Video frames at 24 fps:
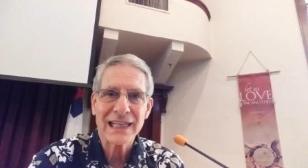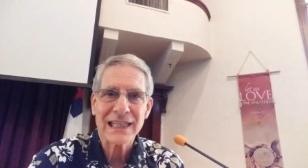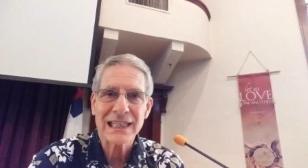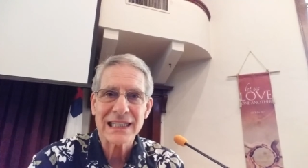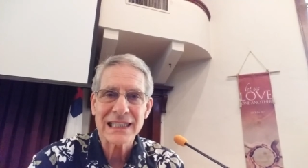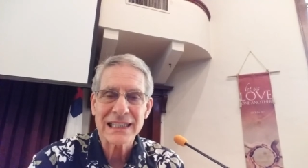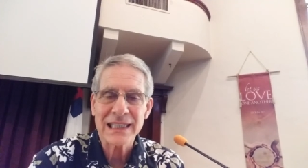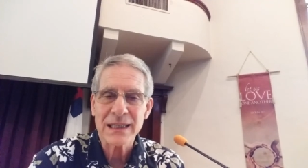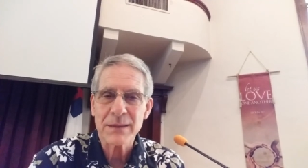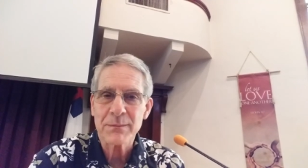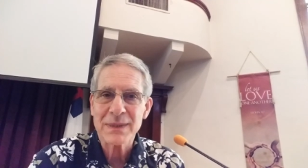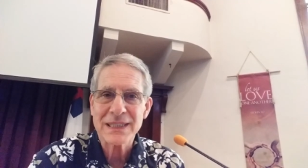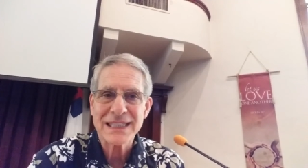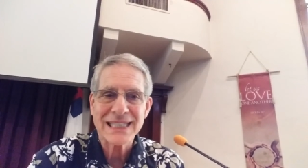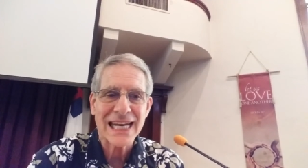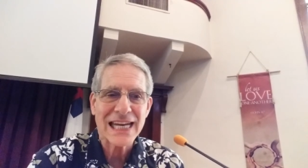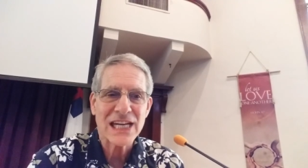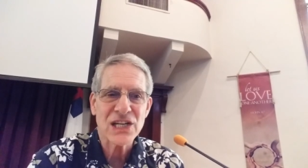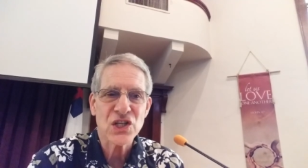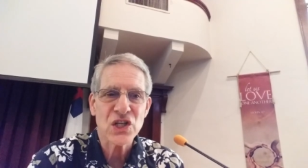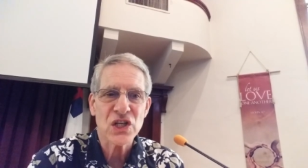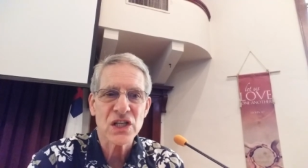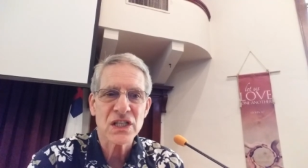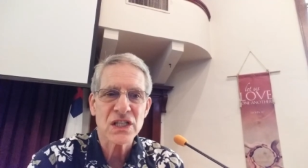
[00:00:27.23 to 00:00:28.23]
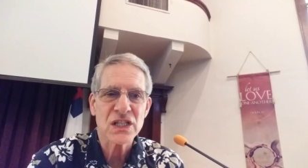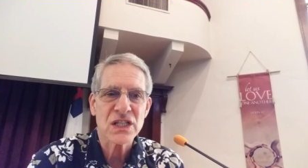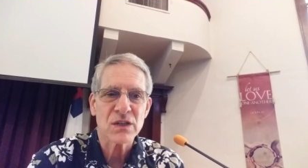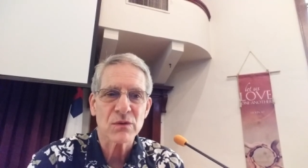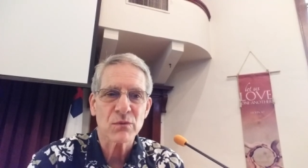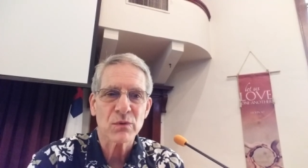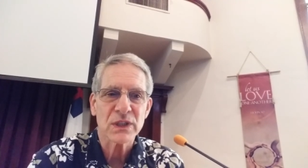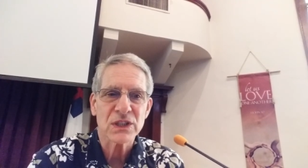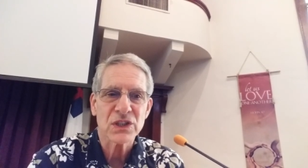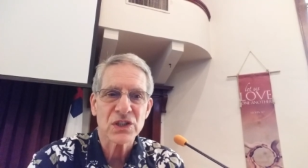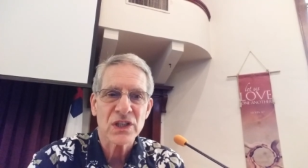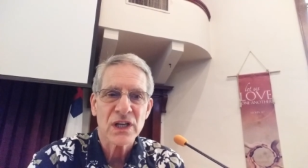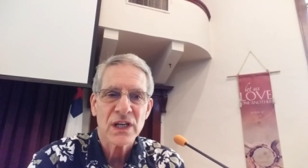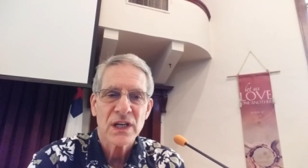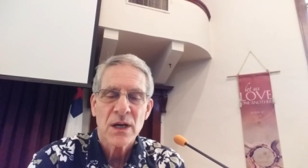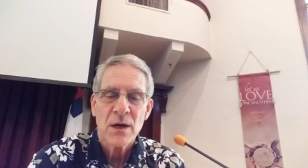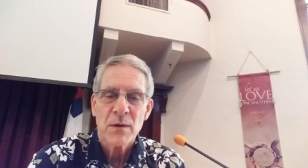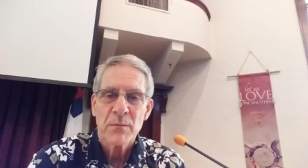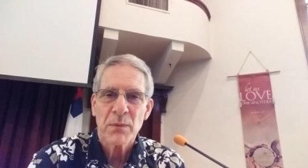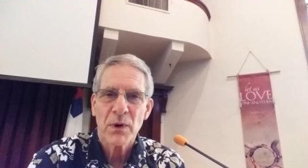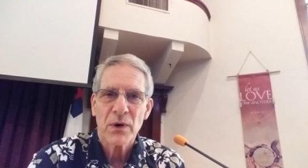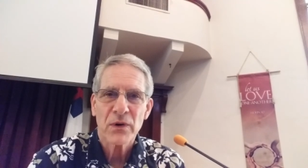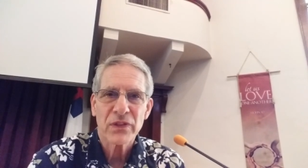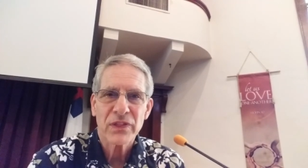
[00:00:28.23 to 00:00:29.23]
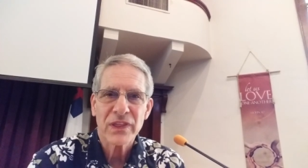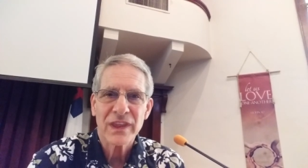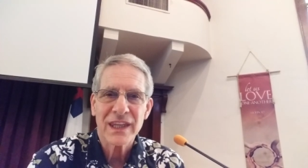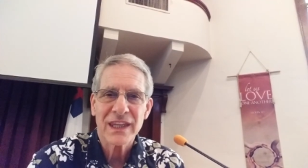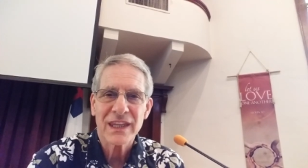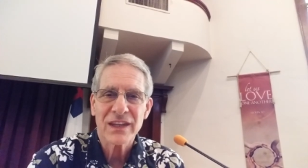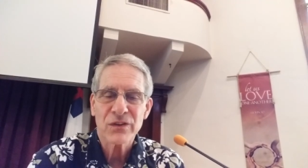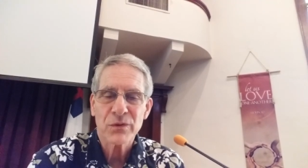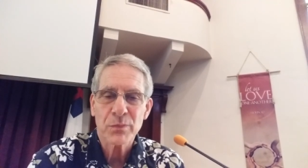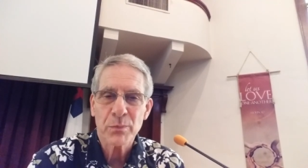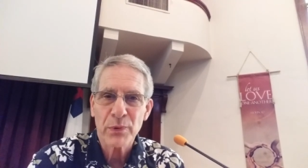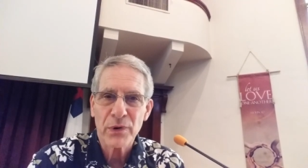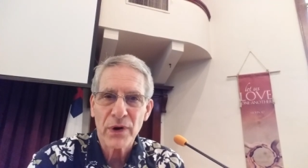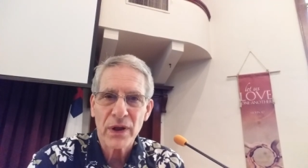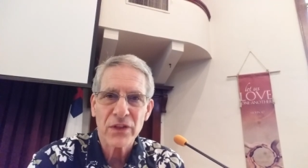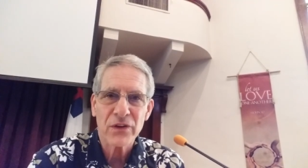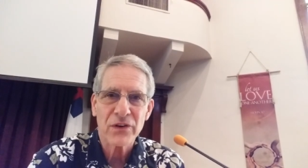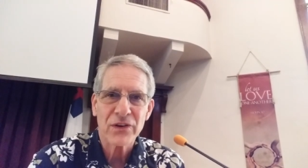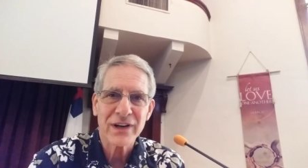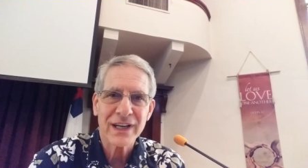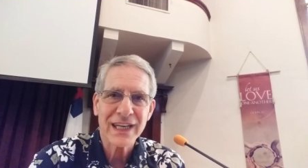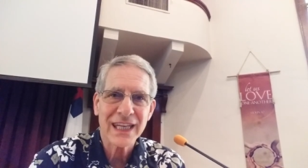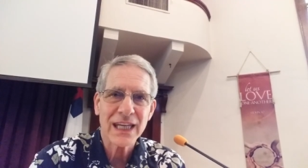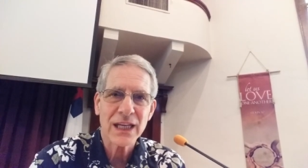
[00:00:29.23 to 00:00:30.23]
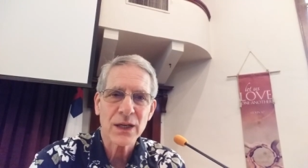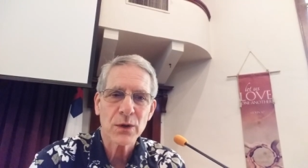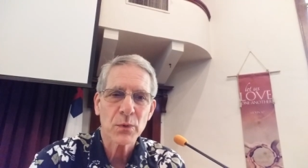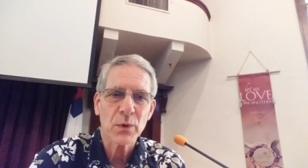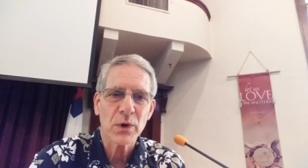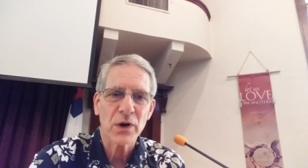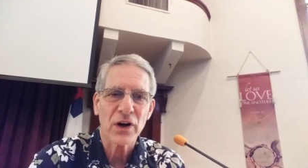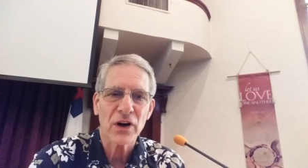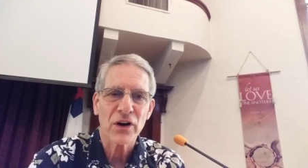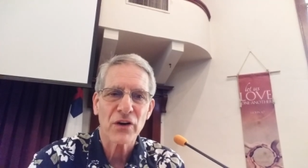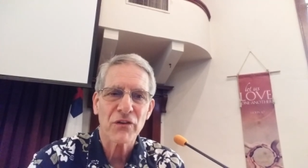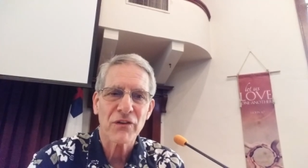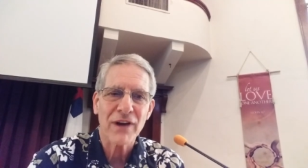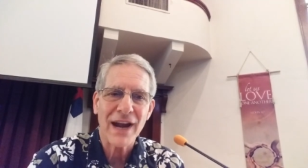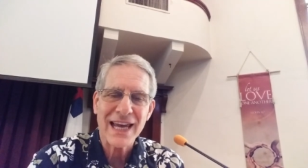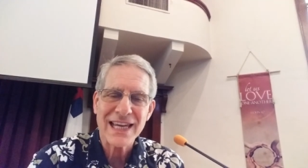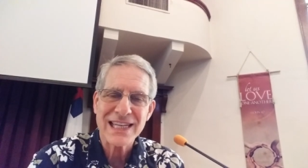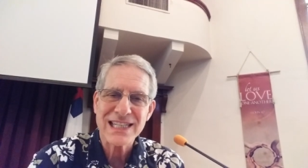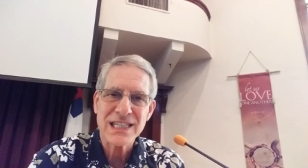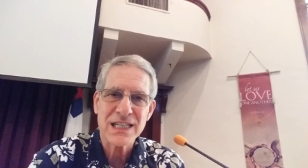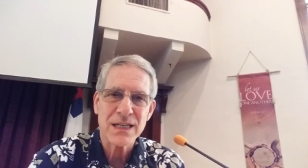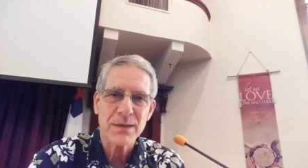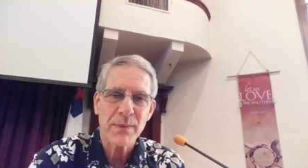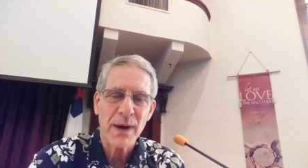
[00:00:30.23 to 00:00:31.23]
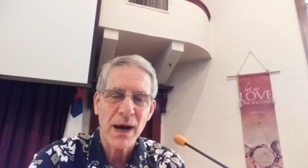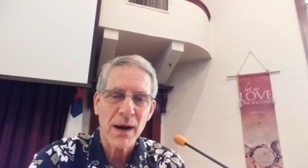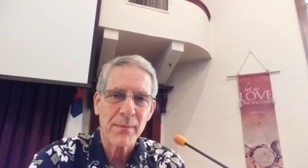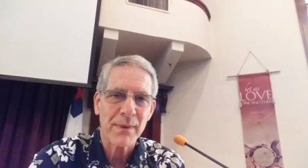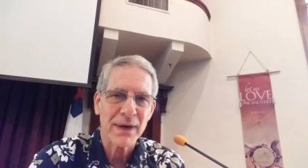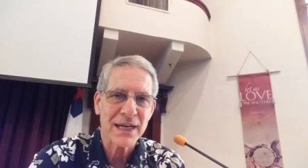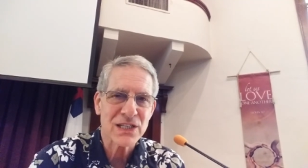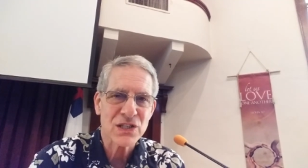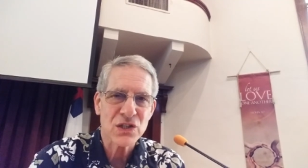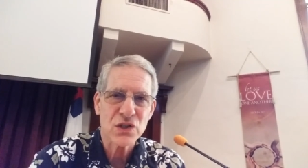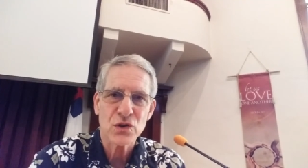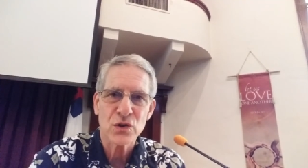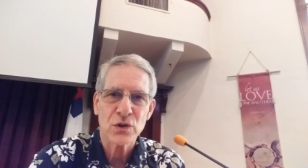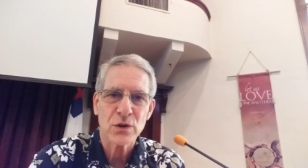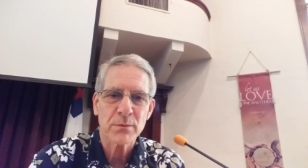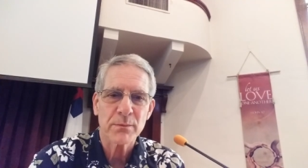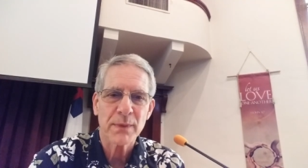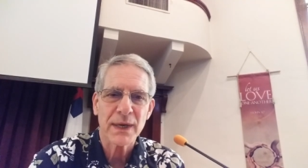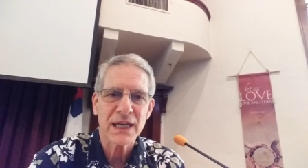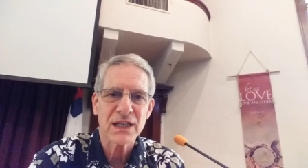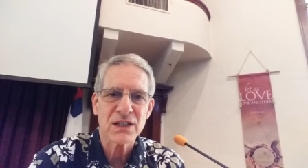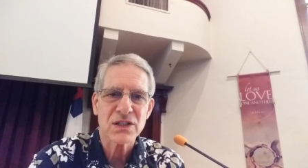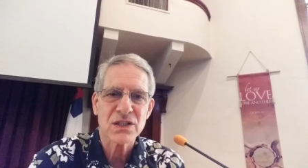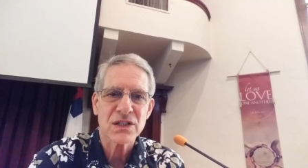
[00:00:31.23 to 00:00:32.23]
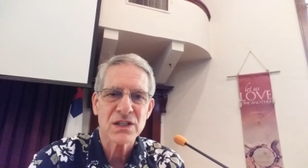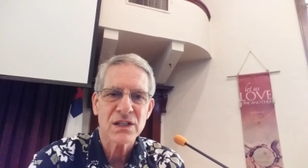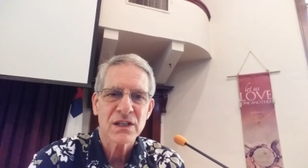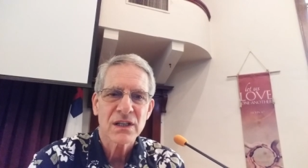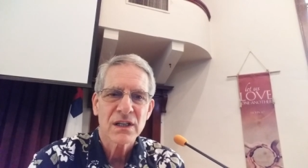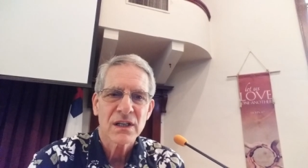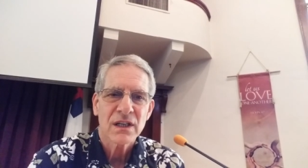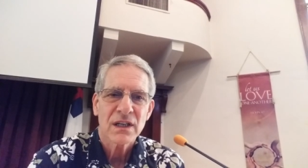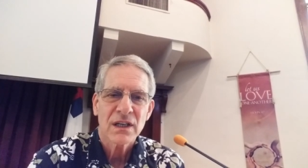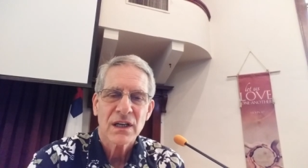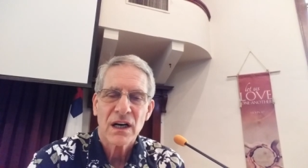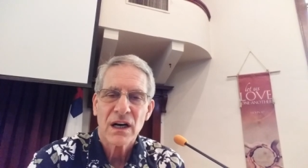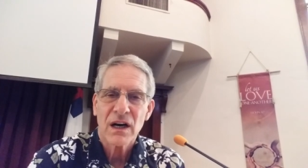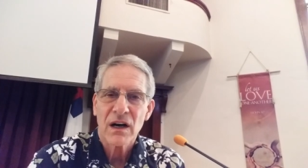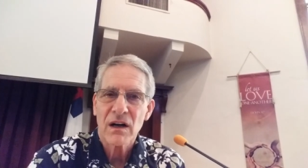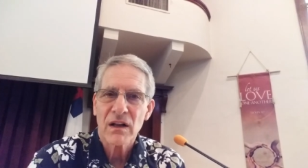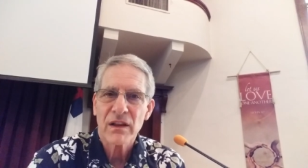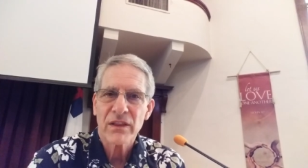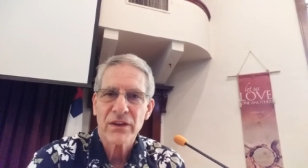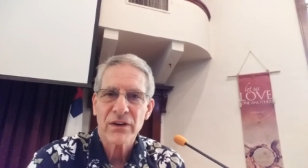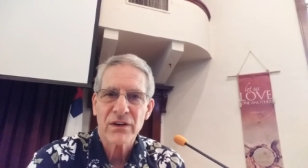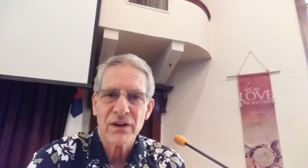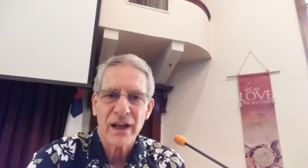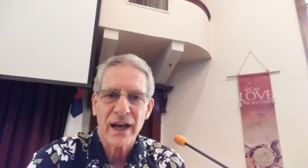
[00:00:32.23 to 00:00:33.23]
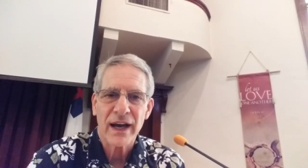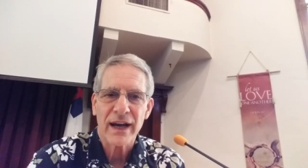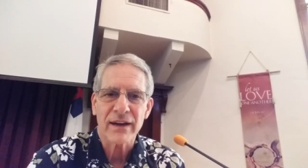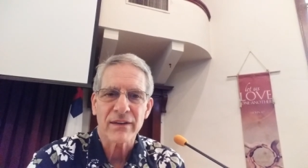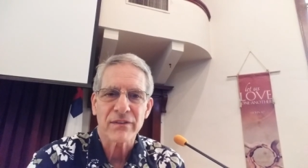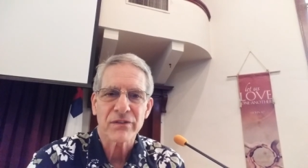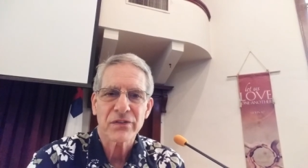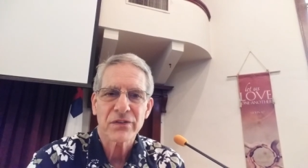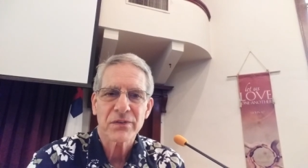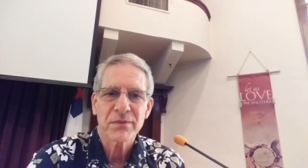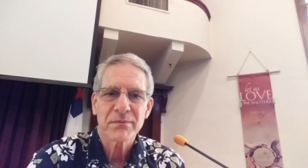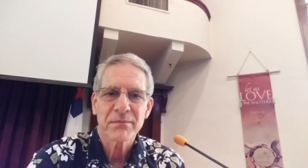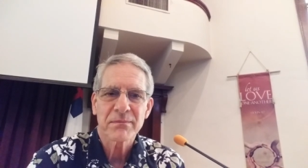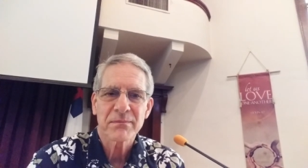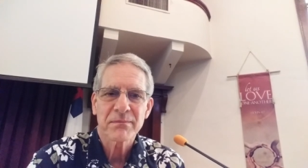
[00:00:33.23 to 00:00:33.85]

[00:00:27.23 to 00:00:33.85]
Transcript: limitations of which both his brother and he were harassed about by schoolmates all their lives.